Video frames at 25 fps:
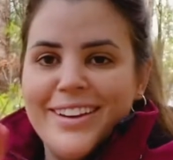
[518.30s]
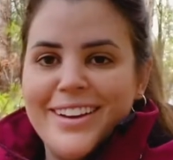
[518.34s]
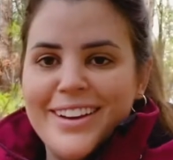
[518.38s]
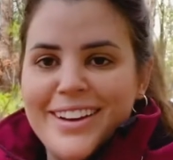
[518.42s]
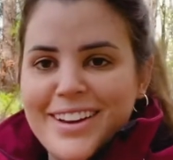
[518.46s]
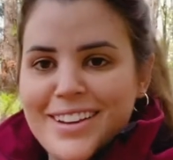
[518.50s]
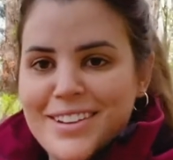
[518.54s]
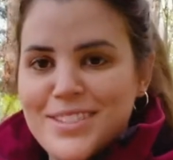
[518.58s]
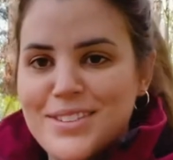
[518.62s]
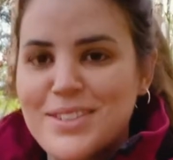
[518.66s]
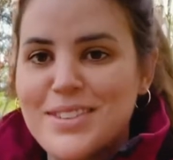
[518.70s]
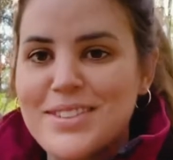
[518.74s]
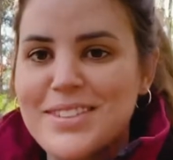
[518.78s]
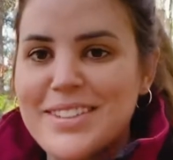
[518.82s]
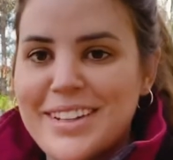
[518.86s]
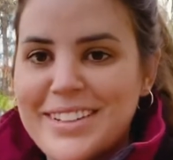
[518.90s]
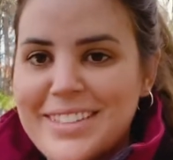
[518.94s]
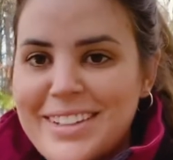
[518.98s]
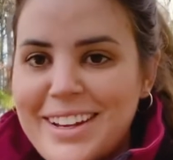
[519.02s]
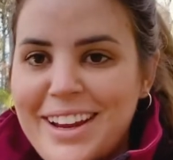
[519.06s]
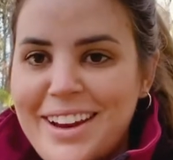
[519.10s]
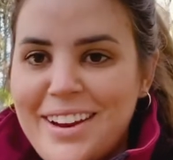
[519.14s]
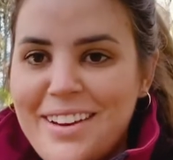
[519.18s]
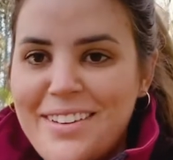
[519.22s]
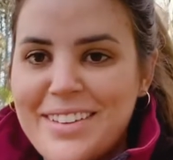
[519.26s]
as long as I
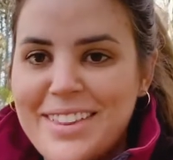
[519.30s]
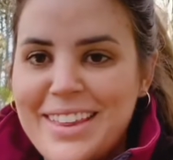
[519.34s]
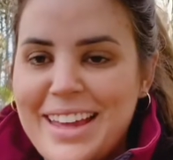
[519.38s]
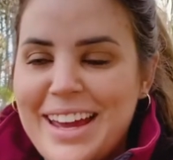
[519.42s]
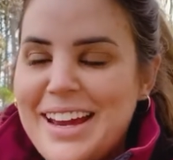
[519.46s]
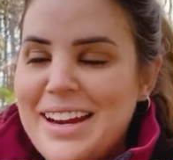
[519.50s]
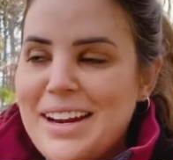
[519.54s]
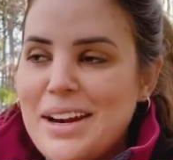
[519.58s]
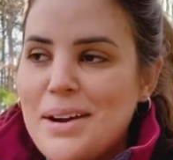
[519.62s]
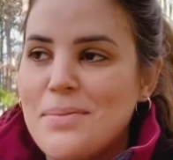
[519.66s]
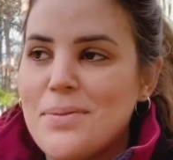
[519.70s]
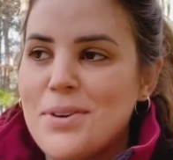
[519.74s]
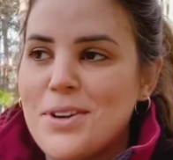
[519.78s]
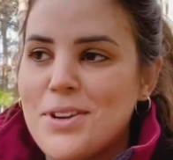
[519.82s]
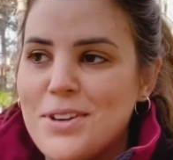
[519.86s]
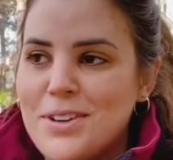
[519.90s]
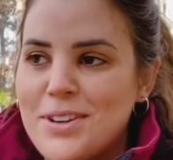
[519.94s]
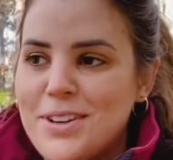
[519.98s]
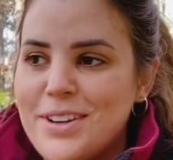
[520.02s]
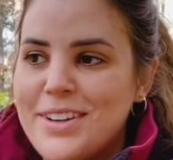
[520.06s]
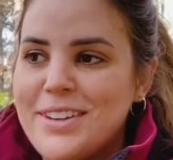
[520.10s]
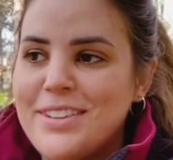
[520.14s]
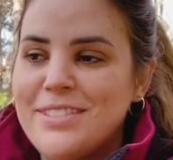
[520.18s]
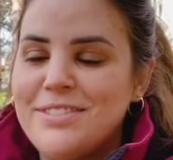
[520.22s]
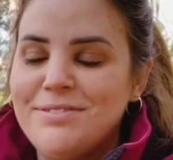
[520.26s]
take care of that, I'm
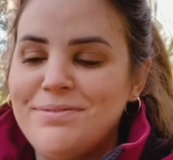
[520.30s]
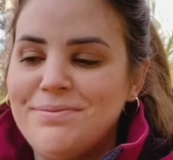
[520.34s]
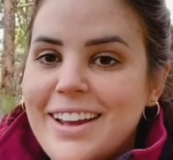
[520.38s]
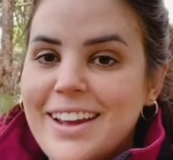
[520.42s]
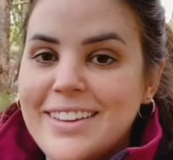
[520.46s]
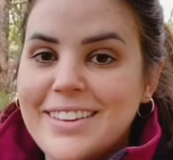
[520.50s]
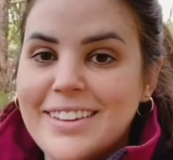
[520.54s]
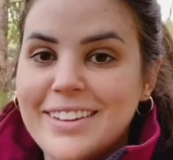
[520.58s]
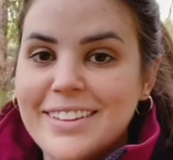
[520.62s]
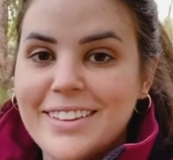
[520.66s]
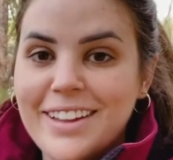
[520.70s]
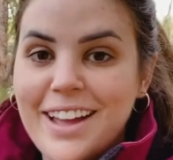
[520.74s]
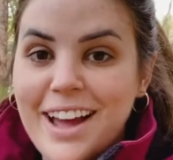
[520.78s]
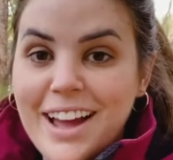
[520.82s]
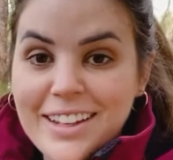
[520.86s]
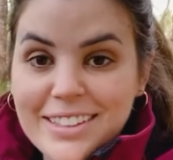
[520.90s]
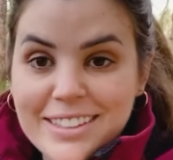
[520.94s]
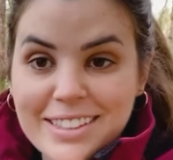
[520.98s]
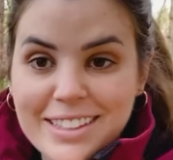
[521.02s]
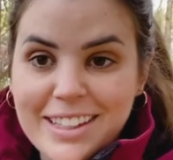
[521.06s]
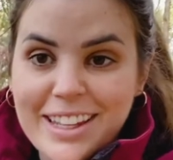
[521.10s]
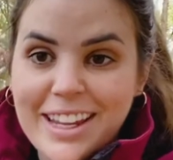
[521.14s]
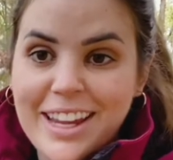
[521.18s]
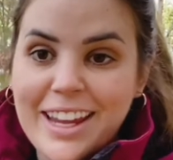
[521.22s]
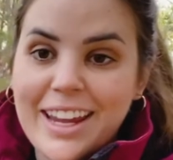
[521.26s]
good. And the
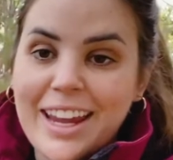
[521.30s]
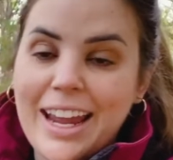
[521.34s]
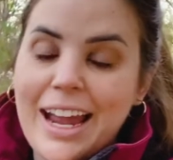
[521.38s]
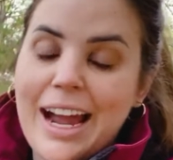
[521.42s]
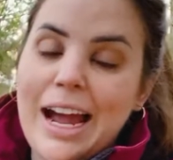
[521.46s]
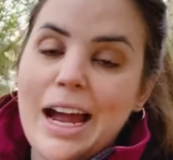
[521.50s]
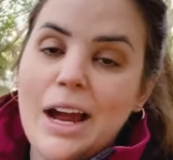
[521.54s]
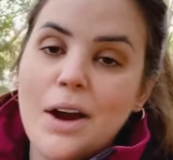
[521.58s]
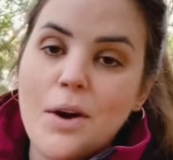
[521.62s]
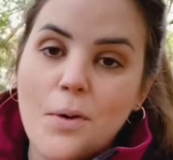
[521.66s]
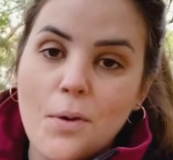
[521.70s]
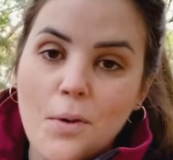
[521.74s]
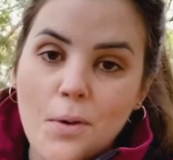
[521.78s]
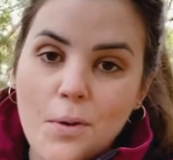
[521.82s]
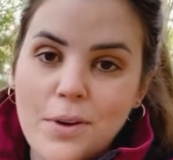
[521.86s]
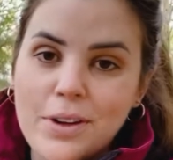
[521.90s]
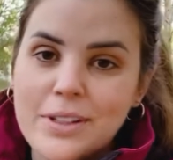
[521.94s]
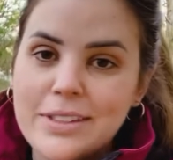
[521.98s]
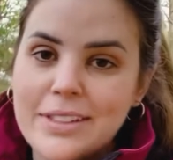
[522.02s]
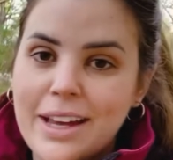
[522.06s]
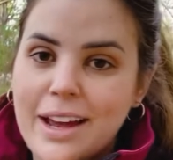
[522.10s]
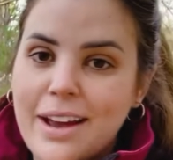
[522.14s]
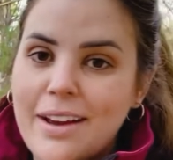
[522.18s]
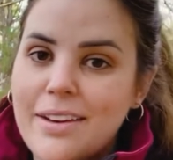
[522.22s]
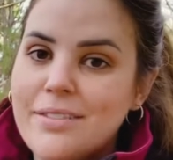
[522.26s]
last thing I
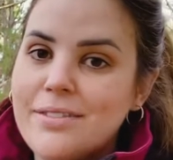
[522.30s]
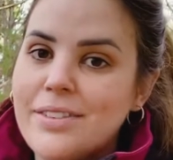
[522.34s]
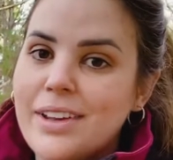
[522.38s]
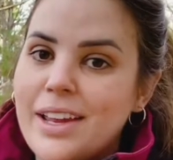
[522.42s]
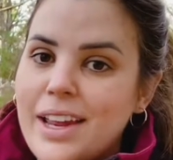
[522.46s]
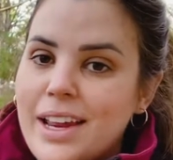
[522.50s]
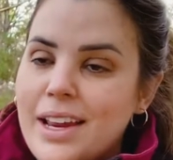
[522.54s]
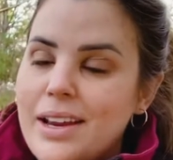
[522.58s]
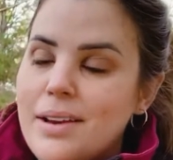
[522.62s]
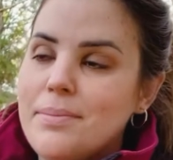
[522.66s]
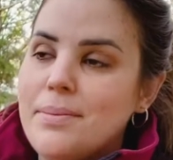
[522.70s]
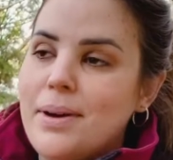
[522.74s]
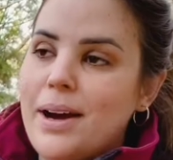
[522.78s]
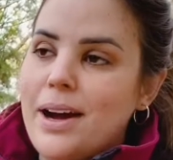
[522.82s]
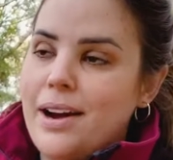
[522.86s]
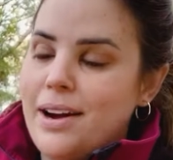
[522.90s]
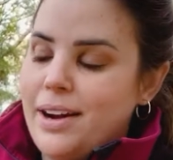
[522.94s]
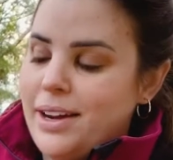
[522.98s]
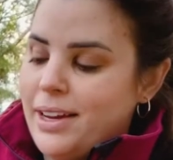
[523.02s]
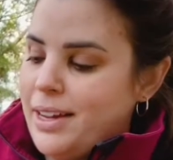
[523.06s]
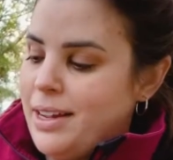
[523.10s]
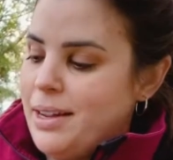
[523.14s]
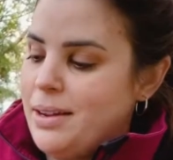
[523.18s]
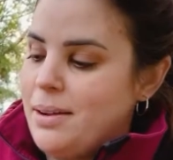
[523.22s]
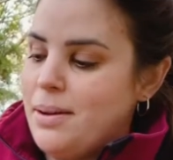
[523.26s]
always have in my
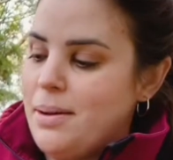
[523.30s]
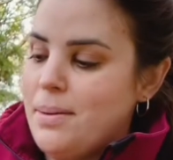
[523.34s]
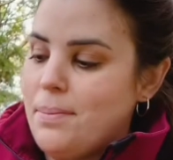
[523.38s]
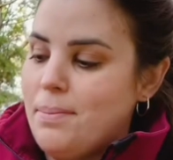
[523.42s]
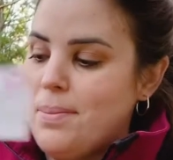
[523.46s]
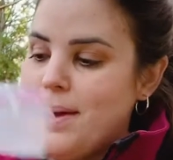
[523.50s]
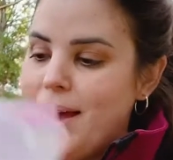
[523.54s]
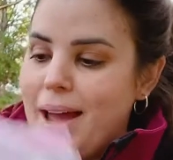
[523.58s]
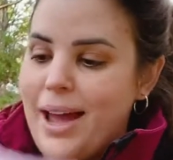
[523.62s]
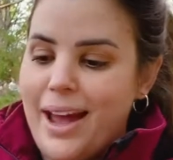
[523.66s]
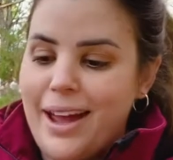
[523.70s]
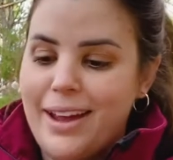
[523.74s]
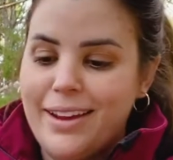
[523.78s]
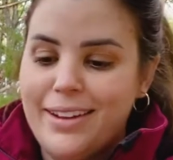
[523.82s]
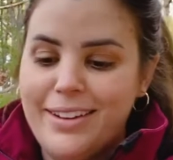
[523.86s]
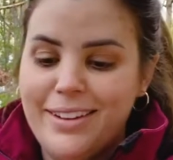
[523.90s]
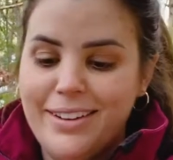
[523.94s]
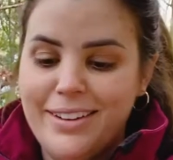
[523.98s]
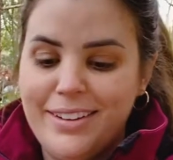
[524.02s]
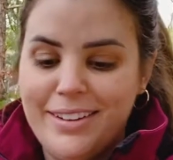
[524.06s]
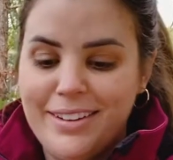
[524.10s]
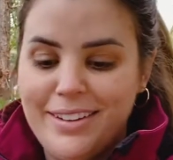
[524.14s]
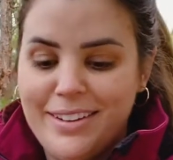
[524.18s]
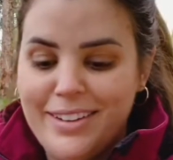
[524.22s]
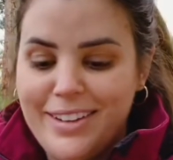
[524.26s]
hiking bag,
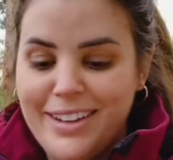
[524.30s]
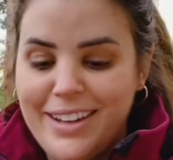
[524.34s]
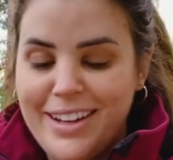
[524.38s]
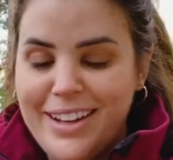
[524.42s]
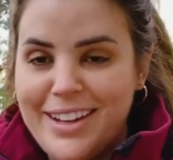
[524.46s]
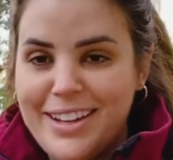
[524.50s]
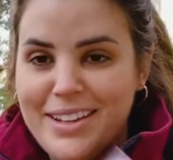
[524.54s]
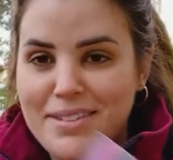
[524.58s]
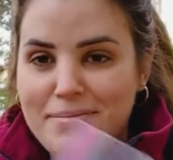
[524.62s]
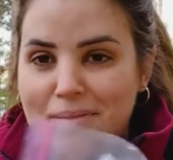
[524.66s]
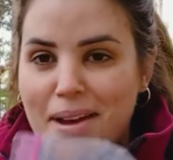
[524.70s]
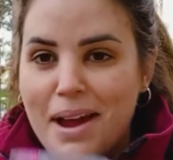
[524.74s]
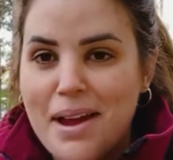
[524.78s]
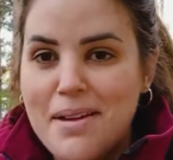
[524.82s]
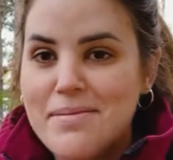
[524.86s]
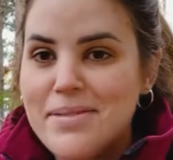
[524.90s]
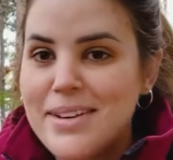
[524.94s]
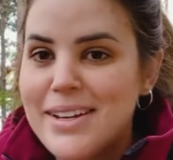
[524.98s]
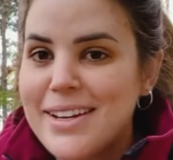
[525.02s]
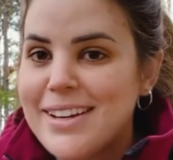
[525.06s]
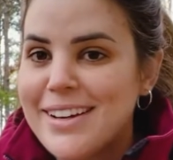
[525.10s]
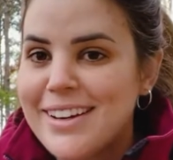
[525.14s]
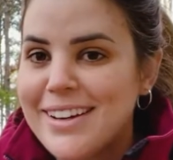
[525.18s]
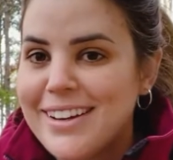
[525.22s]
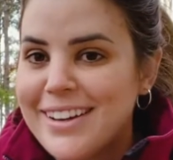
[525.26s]

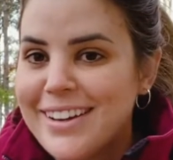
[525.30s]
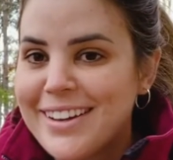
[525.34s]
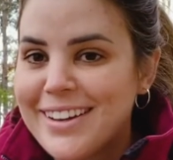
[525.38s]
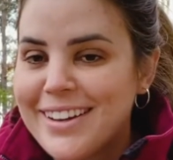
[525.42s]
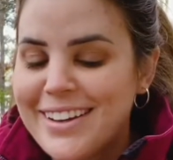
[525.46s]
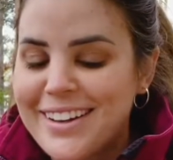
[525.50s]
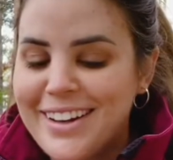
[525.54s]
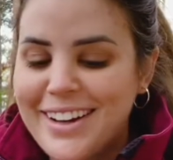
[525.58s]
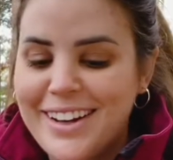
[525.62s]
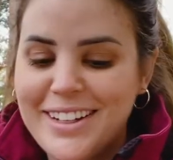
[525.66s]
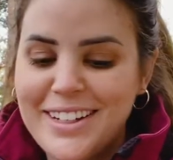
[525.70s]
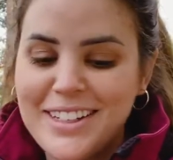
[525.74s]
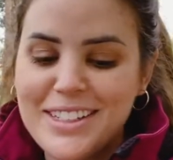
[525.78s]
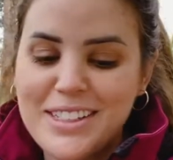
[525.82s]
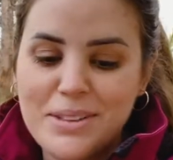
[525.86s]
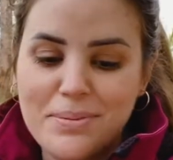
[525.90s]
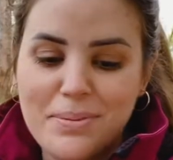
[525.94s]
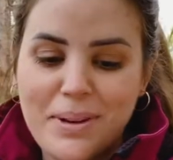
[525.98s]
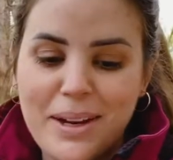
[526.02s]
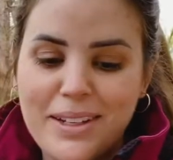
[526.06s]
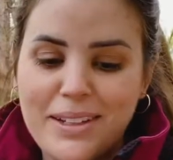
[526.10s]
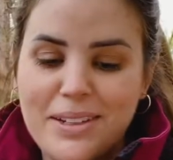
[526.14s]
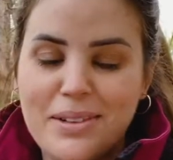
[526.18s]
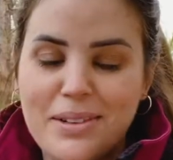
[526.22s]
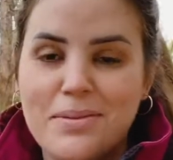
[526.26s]
maybe
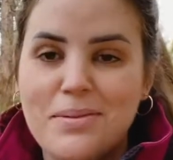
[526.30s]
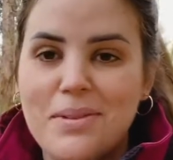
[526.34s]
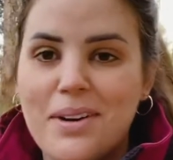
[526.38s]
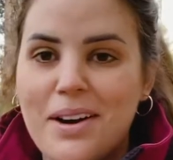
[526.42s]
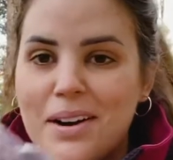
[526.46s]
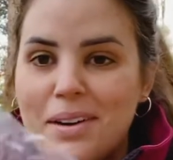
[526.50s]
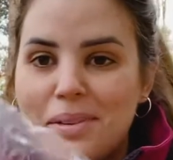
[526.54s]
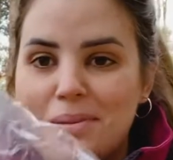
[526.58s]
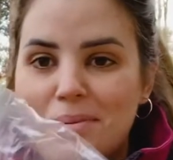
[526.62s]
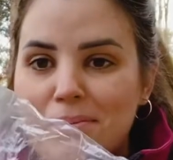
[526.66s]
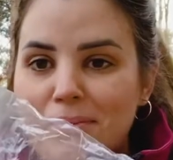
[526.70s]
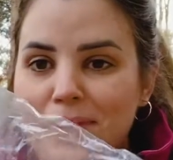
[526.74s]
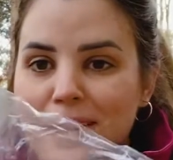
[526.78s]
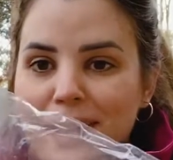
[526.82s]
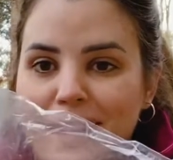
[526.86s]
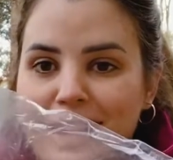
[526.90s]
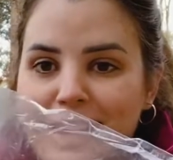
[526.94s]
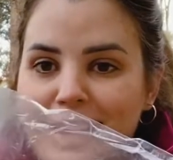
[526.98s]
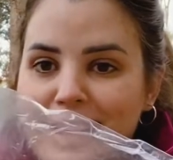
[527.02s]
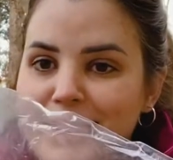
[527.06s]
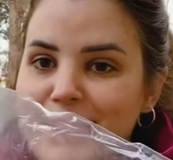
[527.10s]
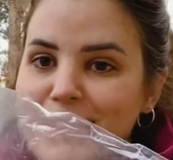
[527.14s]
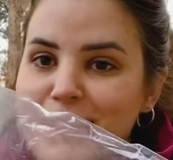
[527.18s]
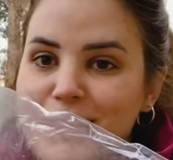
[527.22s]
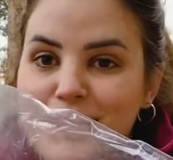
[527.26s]
unexpected one, but
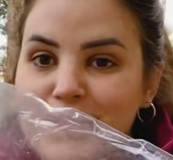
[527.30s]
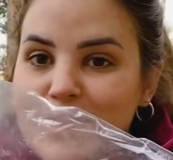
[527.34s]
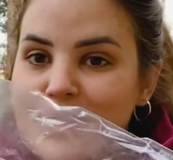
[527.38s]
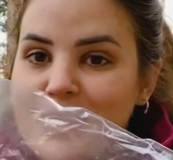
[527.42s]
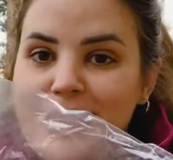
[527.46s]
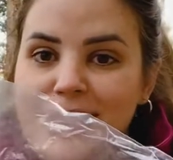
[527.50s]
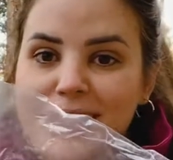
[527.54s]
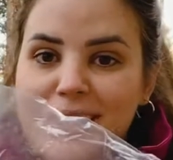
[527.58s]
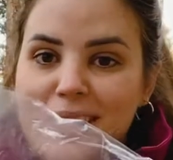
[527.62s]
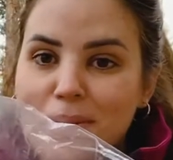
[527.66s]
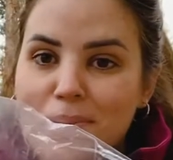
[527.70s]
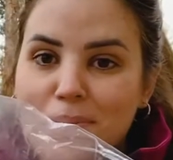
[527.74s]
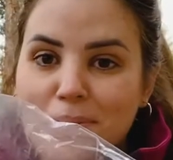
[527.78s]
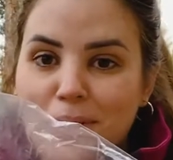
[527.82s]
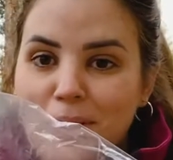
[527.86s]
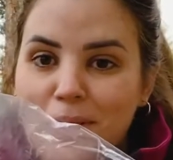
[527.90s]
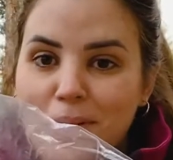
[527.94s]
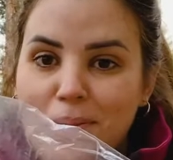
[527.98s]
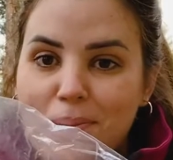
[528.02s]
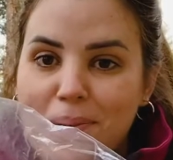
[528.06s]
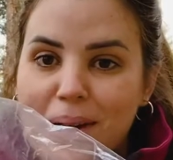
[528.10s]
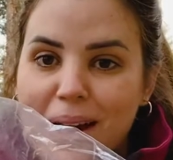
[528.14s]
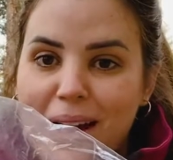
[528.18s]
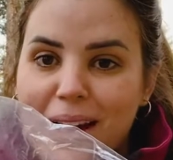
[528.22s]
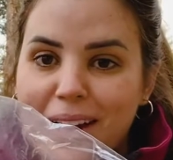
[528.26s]
it's just a Ziploc
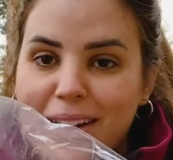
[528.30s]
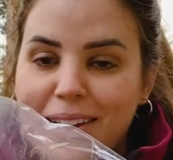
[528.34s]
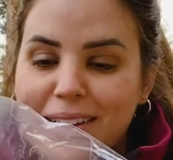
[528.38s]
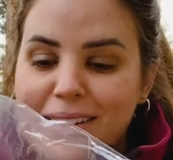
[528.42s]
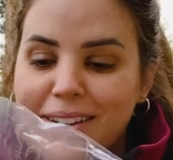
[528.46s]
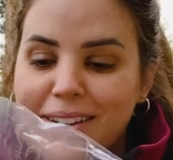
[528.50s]
bag.